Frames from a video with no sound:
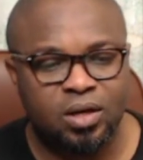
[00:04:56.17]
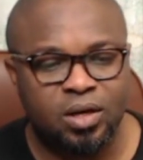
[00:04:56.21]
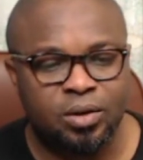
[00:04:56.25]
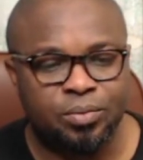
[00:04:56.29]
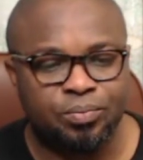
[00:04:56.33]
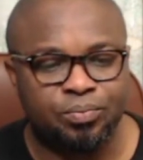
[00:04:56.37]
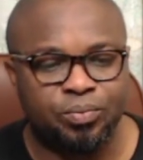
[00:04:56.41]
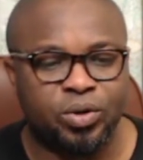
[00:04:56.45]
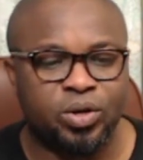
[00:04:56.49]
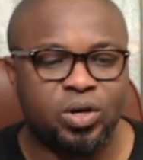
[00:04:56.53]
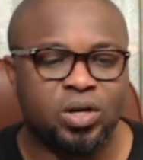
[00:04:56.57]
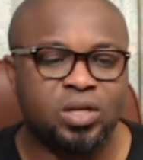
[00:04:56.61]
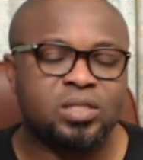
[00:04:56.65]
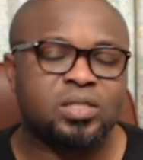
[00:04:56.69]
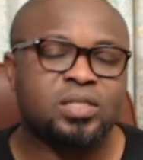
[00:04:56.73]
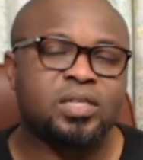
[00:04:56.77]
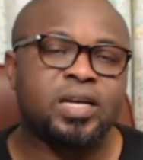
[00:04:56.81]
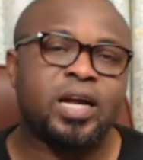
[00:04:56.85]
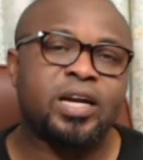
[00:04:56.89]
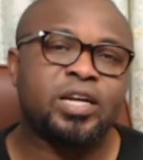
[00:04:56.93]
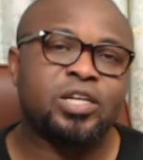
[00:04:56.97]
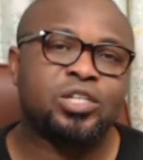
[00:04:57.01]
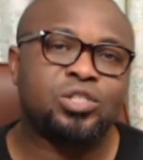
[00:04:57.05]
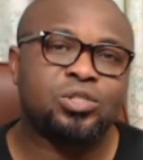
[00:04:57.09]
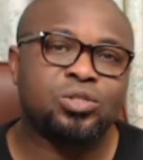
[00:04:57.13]
Because
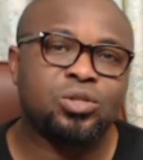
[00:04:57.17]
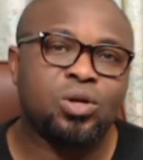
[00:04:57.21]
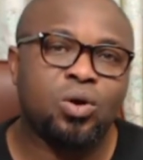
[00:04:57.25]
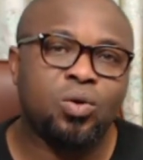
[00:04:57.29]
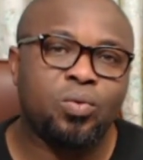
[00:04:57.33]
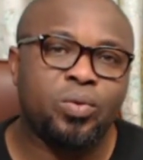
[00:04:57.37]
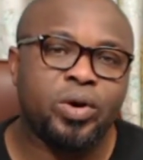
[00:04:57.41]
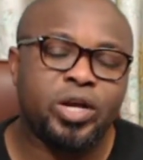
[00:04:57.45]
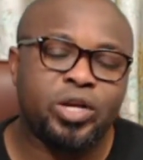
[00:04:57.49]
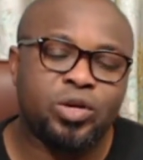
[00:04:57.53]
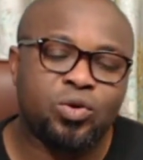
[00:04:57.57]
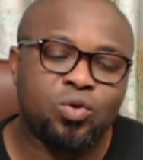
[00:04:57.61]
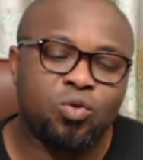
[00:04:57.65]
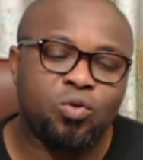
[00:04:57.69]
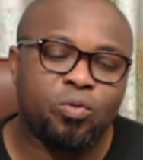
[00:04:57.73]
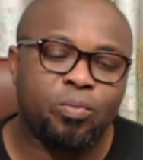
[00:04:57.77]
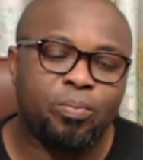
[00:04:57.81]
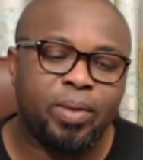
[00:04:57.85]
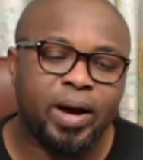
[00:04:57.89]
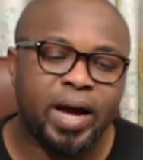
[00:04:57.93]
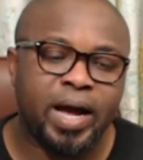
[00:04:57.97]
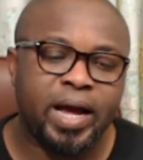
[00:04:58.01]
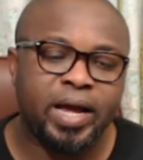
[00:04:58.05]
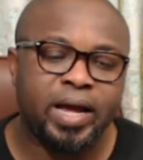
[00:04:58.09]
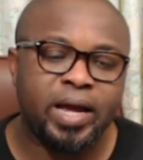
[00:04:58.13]
there is no way you will
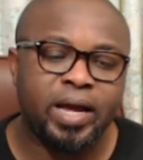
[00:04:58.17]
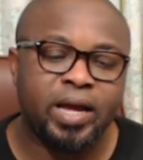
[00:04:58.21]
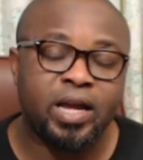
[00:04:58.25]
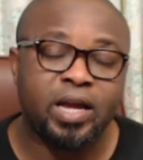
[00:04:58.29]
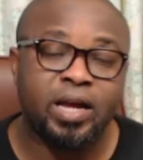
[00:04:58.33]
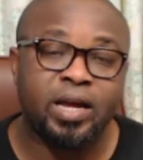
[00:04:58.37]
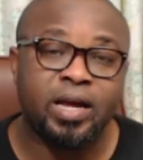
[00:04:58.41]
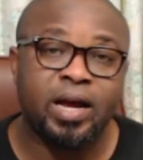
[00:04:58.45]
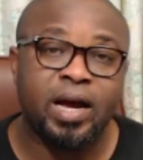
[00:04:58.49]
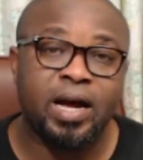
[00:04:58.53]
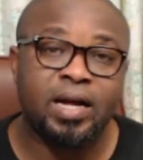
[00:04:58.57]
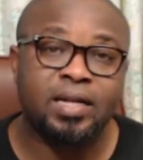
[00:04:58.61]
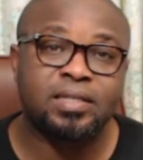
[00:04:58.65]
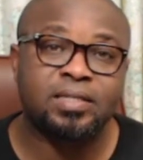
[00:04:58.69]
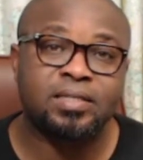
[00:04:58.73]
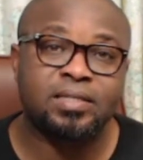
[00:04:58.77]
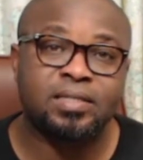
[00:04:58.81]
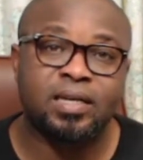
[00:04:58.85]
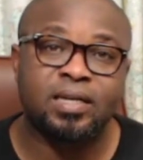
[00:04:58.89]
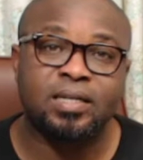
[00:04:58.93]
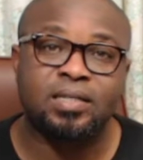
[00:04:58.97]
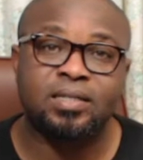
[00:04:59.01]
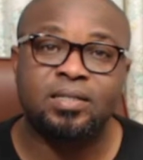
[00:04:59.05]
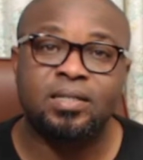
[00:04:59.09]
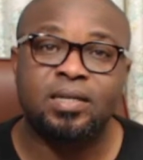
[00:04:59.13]
buy a
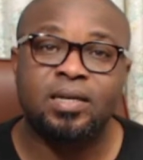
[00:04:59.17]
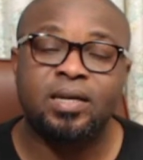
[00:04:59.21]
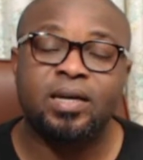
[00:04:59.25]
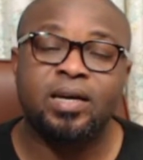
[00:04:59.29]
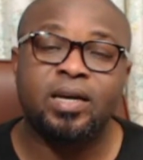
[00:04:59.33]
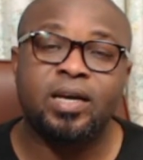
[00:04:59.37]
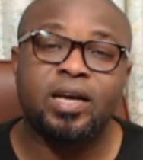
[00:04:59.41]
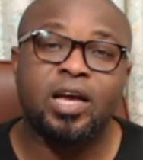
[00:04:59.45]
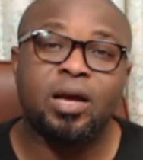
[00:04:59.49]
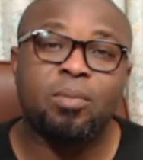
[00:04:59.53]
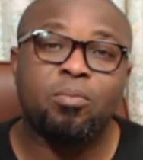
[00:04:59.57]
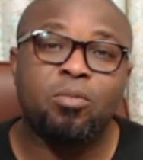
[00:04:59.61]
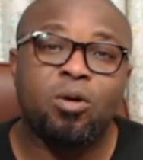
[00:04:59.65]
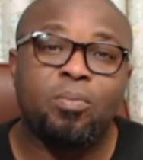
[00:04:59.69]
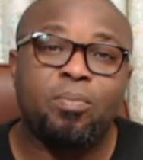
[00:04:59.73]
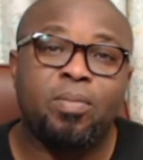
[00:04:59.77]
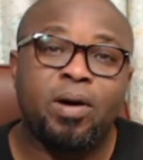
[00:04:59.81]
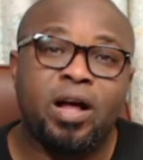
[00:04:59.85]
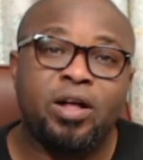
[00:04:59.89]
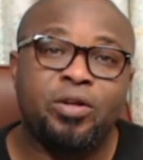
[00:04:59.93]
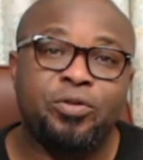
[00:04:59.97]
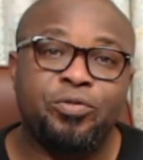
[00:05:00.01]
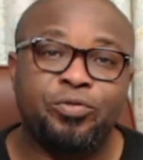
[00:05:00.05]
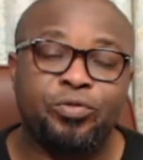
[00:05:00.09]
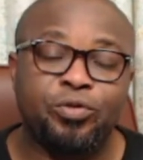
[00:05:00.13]
handset, a
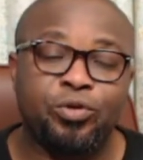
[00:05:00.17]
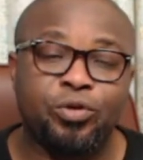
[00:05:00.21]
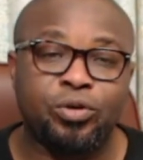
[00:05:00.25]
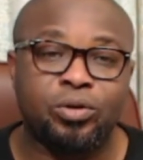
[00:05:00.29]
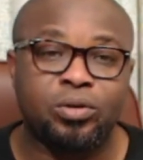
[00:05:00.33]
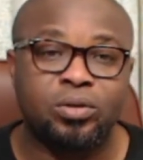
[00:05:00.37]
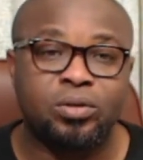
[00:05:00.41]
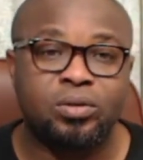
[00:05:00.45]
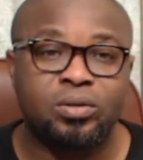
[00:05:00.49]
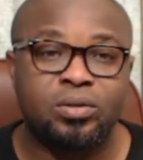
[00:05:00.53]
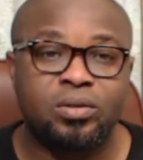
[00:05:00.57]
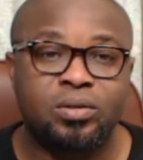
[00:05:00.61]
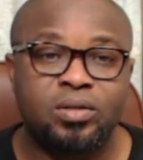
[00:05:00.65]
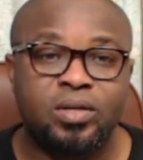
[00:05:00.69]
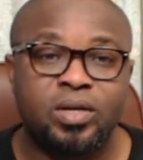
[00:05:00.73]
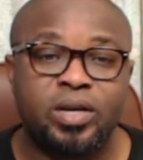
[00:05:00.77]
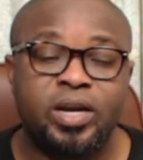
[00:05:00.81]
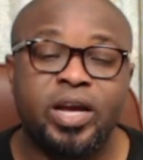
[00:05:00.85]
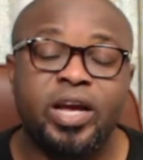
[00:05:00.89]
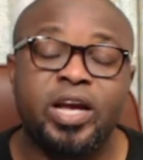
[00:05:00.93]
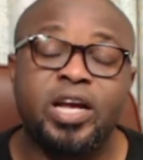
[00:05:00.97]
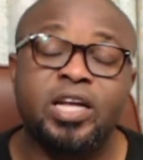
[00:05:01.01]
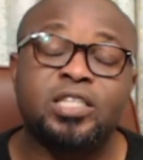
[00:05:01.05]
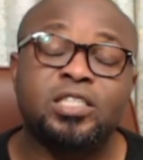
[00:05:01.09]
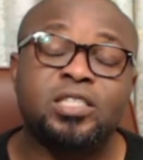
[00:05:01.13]
mobile phone,
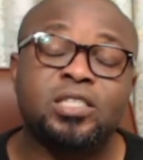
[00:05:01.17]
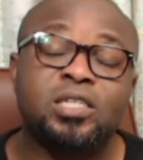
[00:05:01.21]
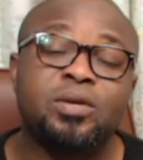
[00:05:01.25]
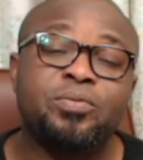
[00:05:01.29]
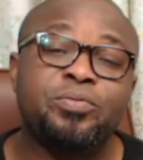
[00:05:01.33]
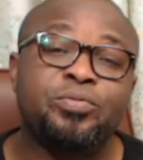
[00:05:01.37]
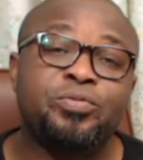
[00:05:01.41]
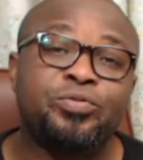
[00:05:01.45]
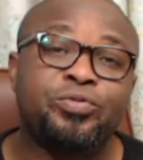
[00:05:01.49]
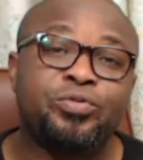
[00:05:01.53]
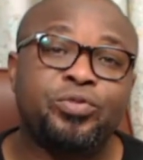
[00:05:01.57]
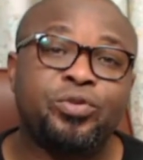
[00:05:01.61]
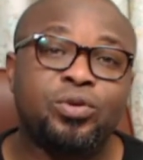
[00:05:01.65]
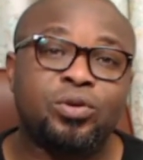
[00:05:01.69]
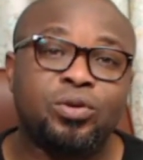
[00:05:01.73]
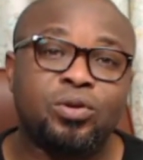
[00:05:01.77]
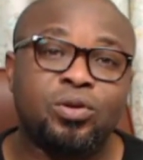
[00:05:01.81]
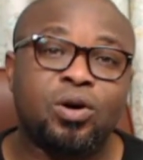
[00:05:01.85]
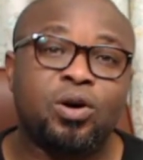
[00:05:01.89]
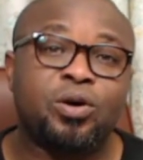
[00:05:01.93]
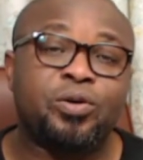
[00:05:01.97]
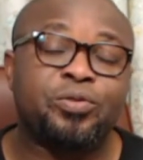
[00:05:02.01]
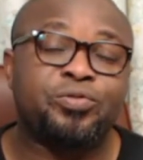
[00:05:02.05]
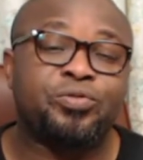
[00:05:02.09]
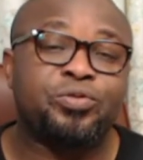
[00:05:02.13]
a dream phone
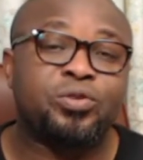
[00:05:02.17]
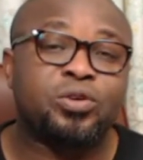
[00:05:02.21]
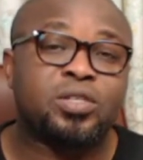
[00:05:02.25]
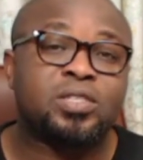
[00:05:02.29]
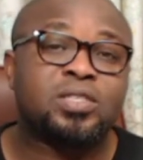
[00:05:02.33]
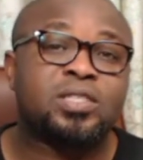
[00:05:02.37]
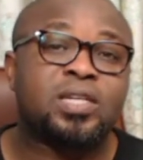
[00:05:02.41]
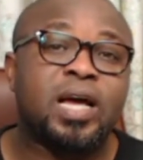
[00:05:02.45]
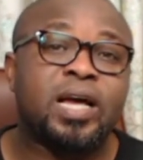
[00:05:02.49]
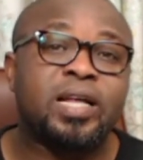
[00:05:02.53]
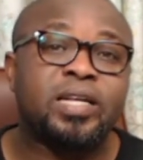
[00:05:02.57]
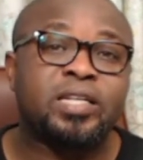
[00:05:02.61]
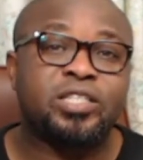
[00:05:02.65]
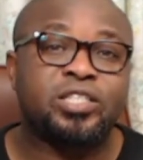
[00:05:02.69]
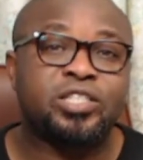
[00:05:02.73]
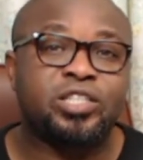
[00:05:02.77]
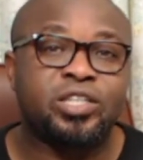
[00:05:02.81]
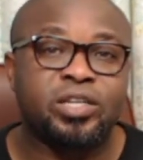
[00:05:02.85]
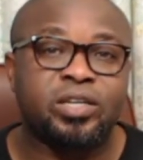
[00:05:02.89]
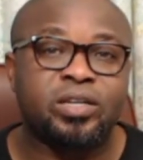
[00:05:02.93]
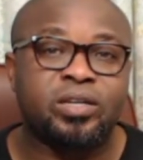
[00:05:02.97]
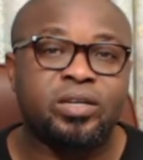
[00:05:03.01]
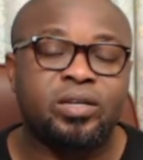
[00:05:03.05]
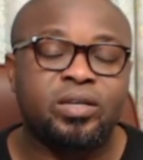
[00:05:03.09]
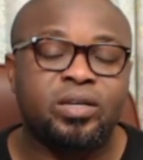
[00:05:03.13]
of your side
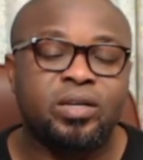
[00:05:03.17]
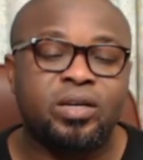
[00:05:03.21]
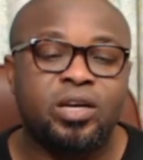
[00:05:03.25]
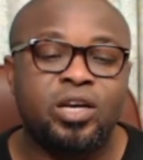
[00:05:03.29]
chick.